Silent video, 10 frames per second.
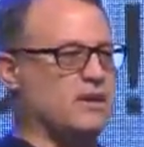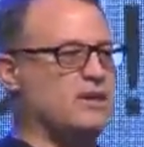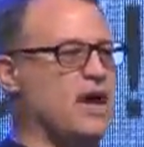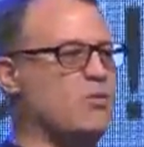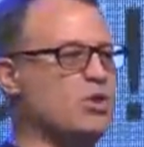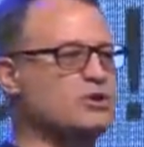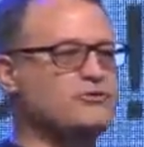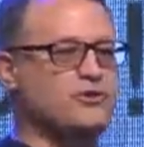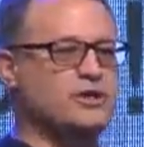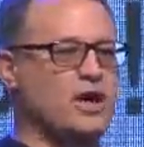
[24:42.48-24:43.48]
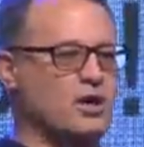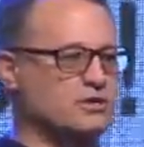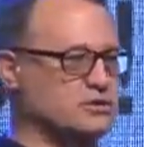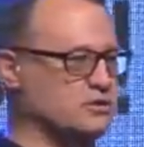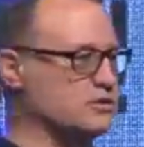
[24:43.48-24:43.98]
That works for
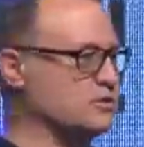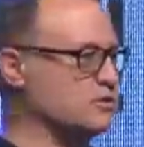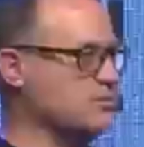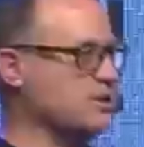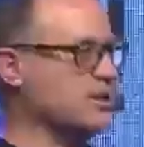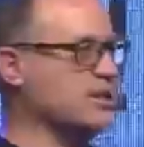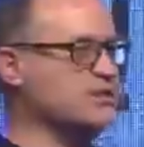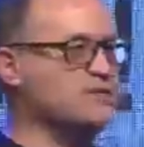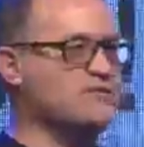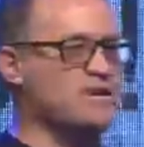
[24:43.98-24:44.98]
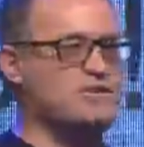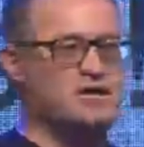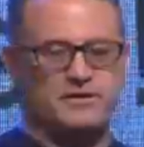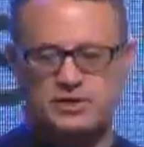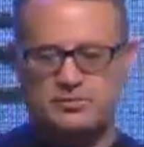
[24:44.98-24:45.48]
adults, but kids have never
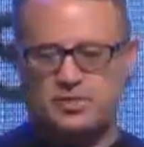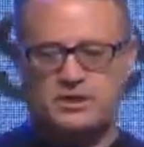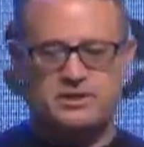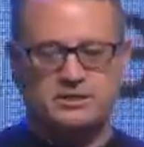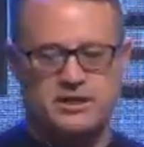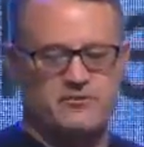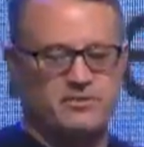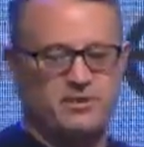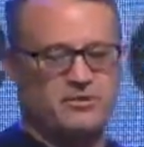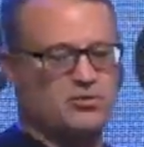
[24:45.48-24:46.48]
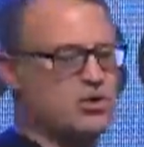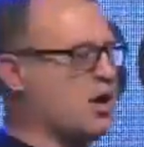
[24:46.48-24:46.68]
done this process. They haven't been through